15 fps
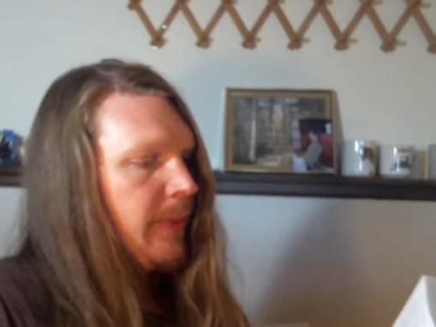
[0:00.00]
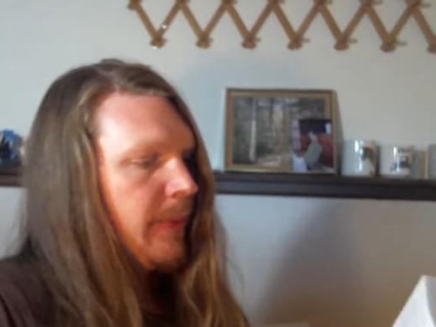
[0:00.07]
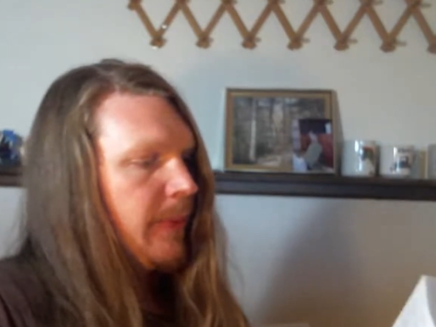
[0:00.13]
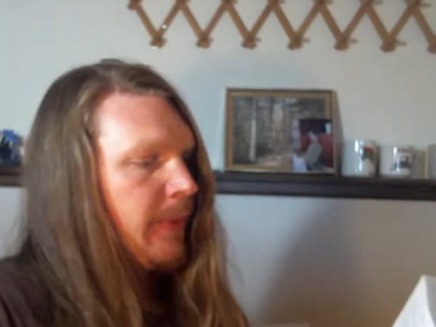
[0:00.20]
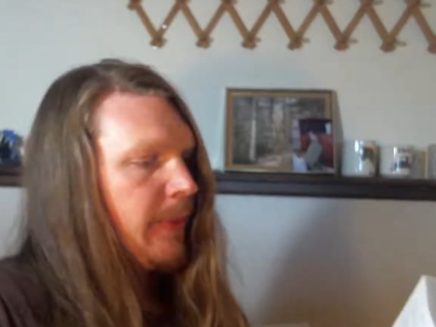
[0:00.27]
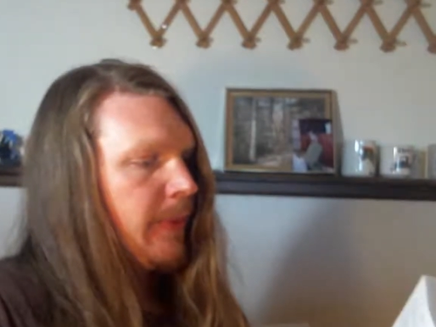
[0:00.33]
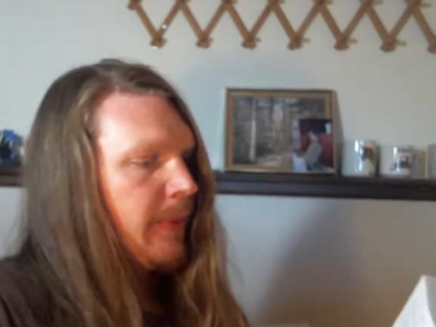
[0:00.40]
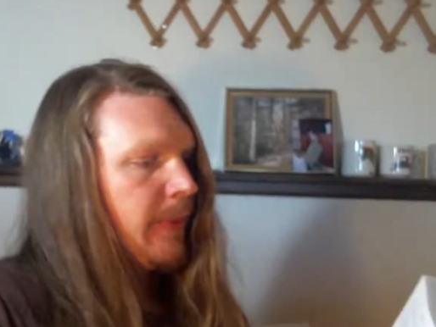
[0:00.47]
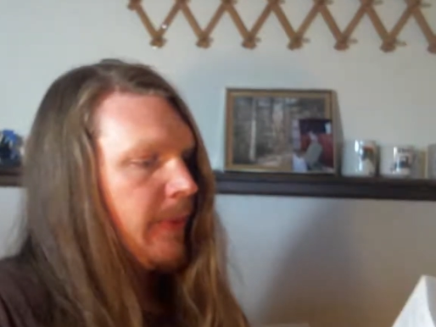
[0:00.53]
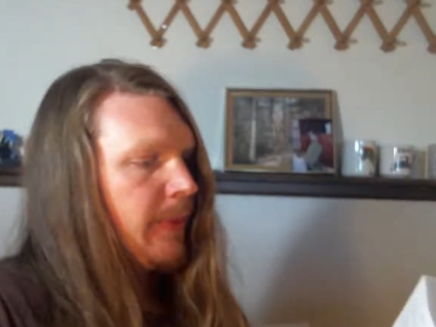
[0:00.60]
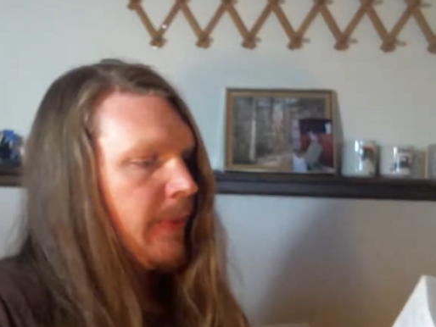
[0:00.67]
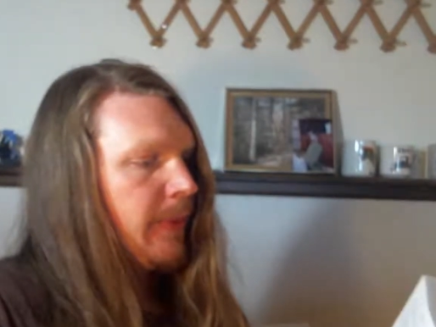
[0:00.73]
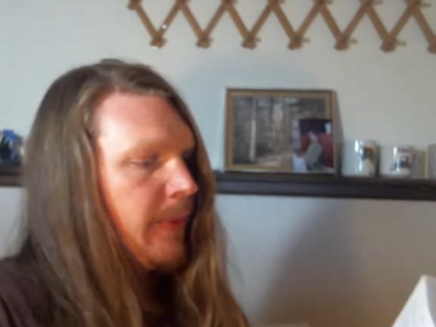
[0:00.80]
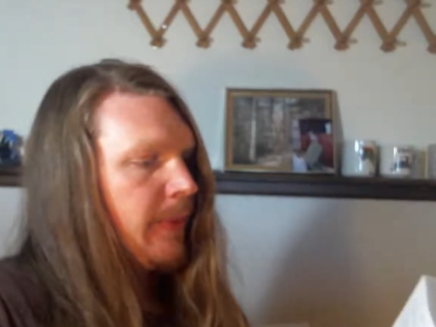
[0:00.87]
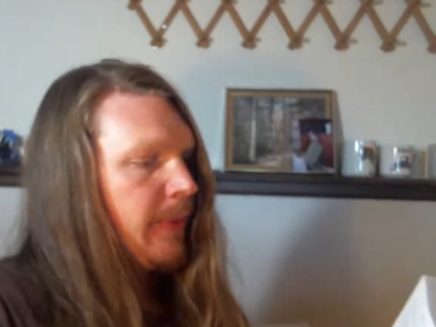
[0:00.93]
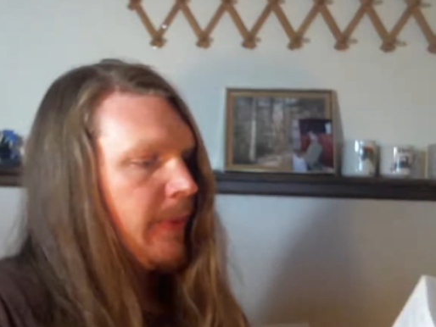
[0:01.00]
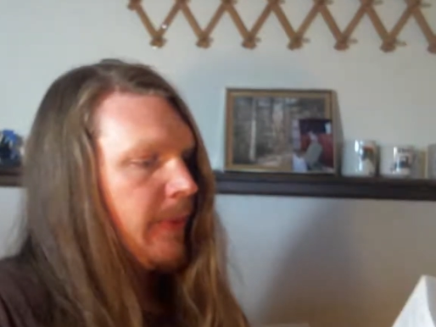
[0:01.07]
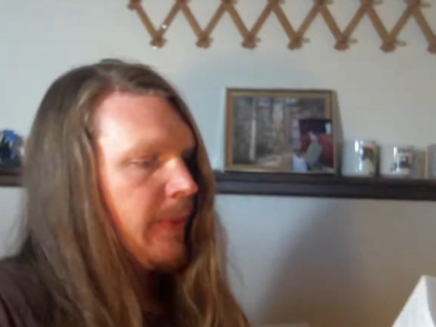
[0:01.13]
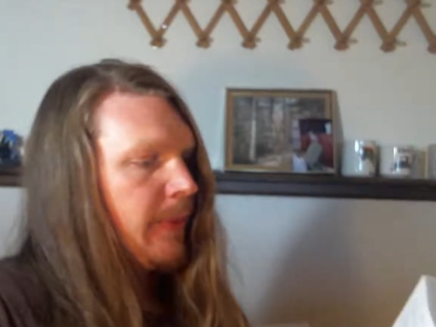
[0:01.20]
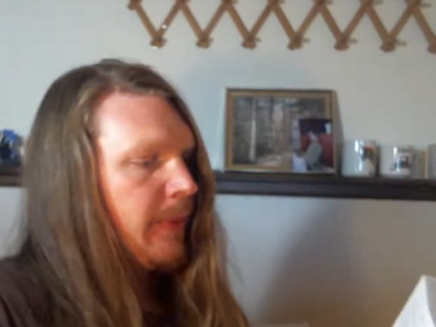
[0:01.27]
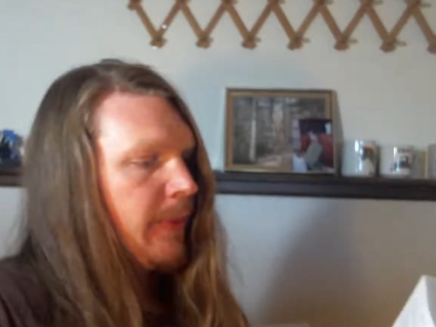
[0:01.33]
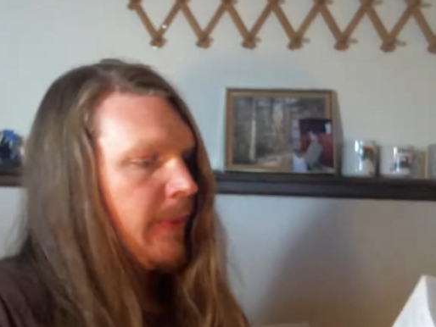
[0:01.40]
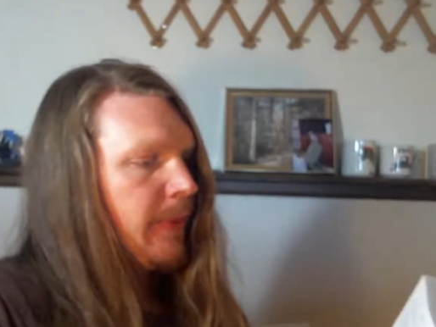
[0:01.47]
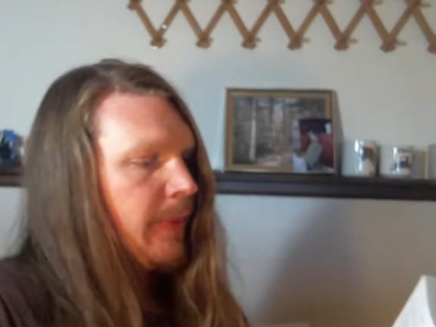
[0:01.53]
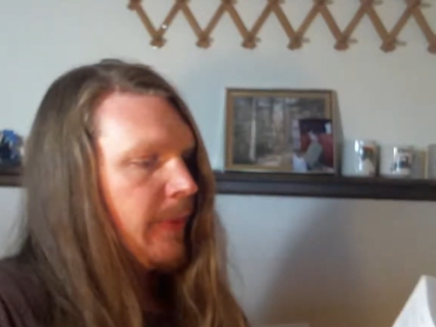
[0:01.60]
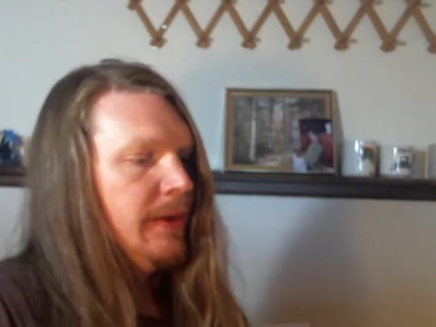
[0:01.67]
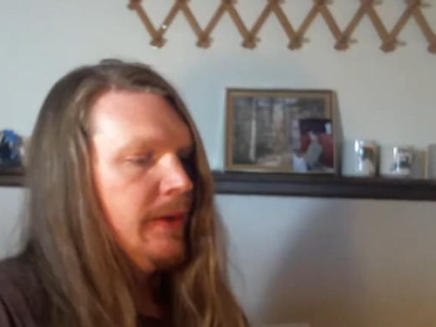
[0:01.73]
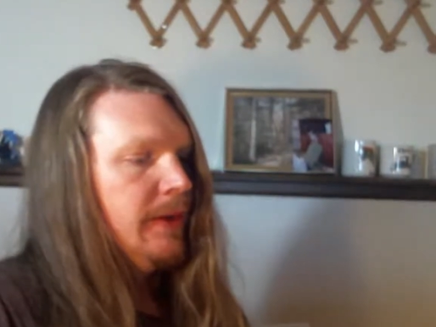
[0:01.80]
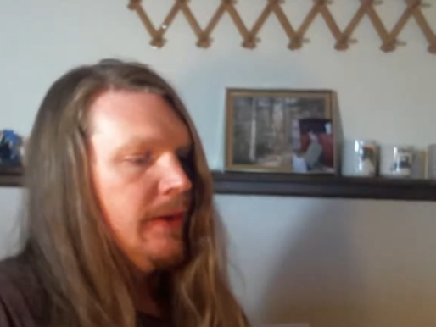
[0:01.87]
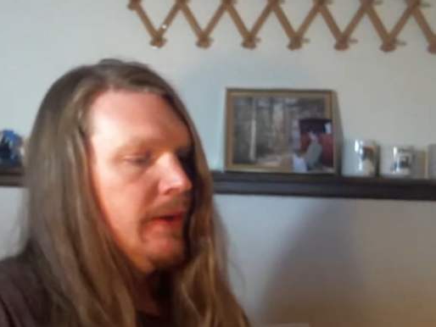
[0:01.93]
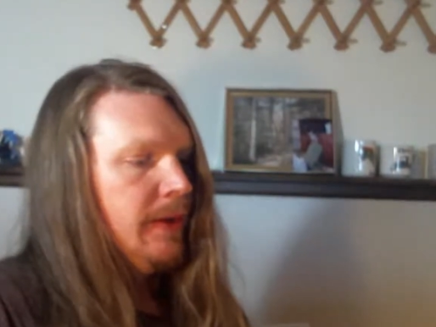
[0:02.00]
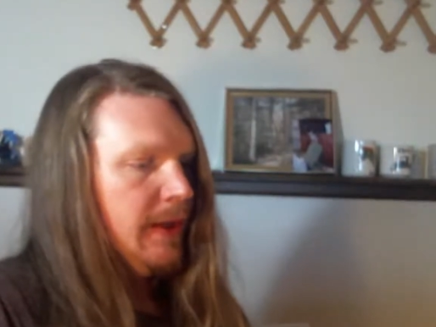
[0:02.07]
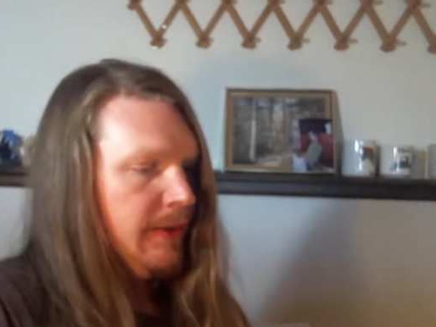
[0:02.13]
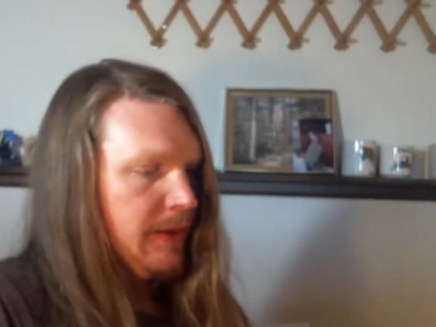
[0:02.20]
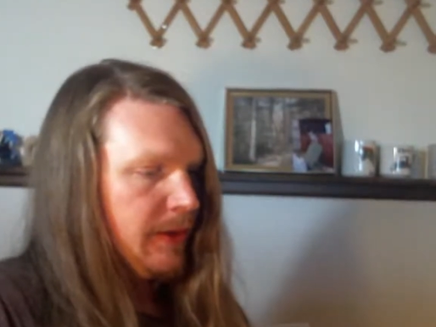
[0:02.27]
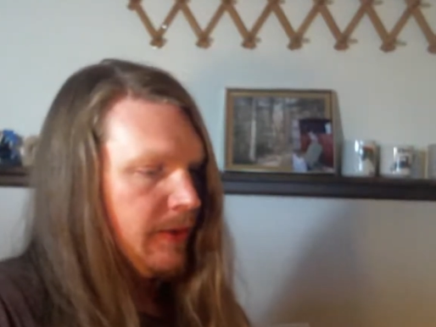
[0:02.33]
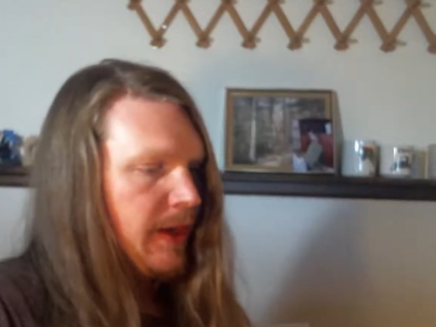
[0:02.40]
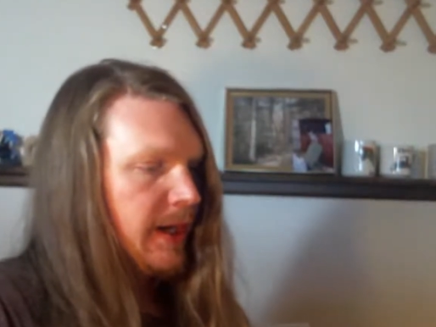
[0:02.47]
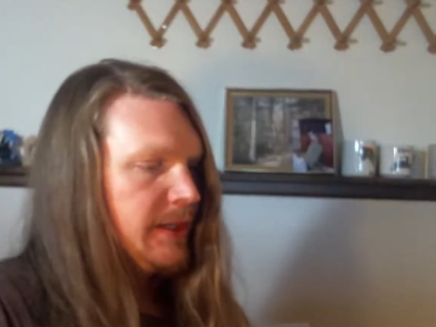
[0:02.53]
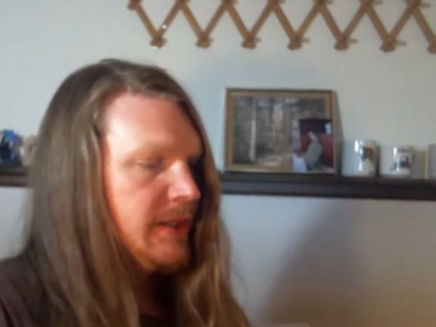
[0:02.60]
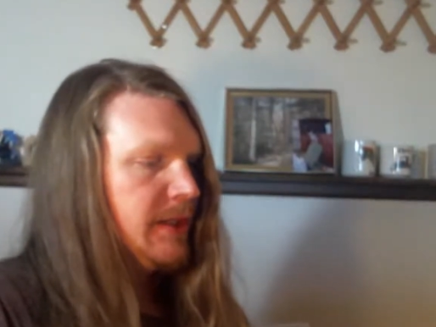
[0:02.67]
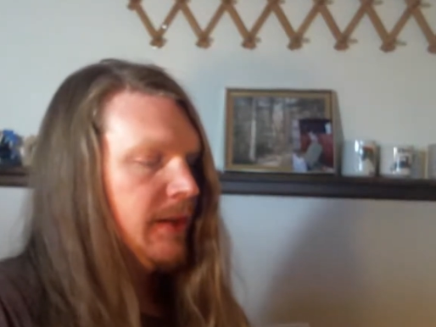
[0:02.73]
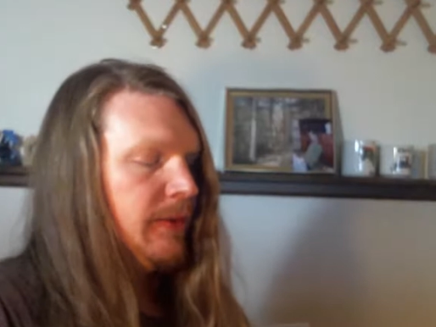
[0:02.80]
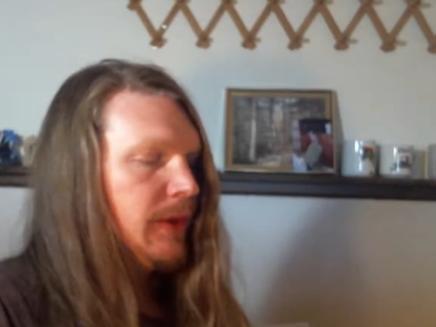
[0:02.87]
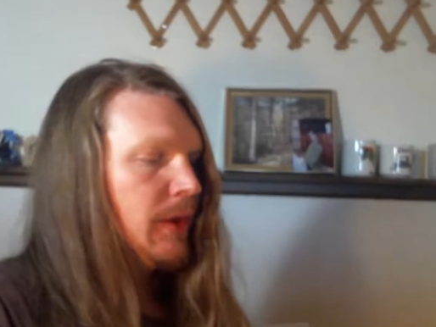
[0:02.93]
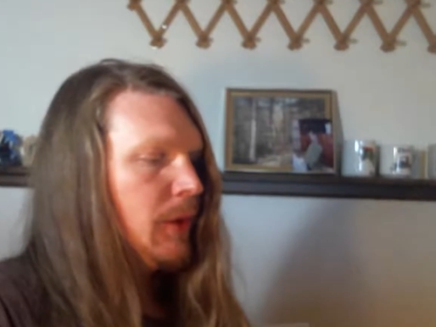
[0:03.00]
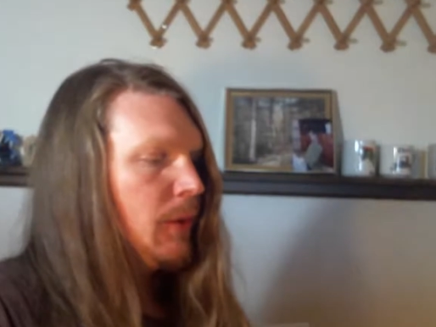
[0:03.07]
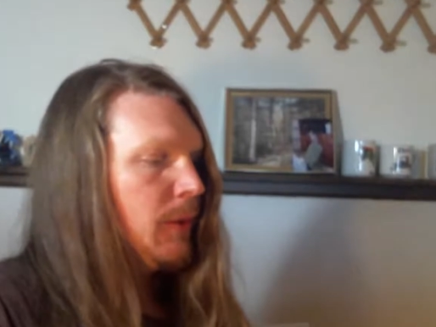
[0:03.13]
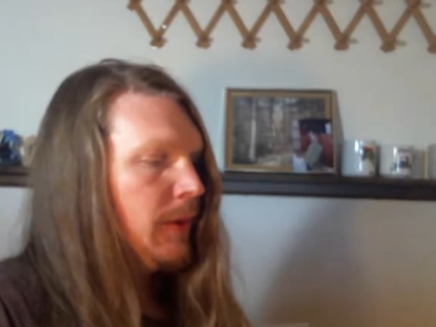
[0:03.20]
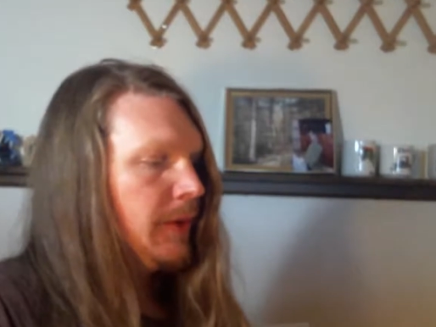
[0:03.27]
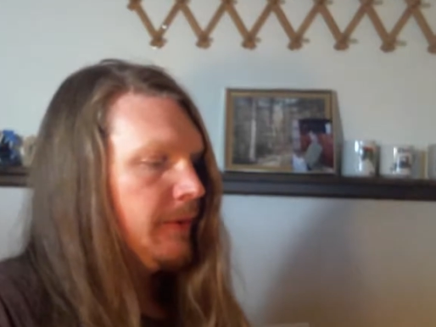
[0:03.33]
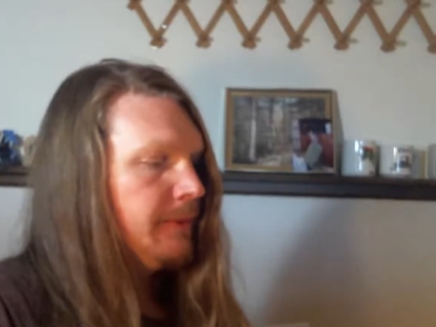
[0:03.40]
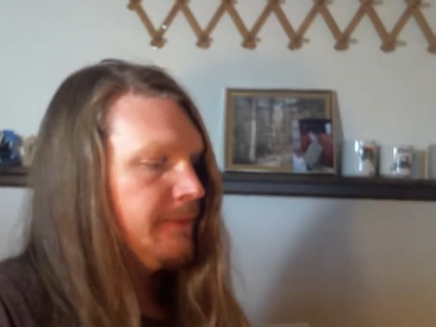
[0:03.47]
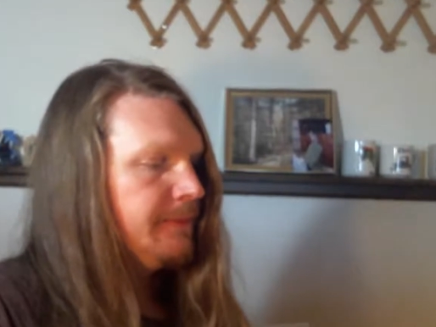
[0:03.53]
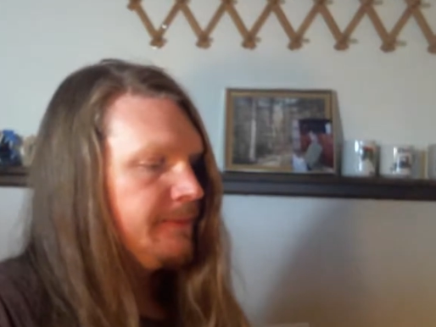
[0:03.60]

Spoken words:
Then he made an abrupt move in the direction of the corn.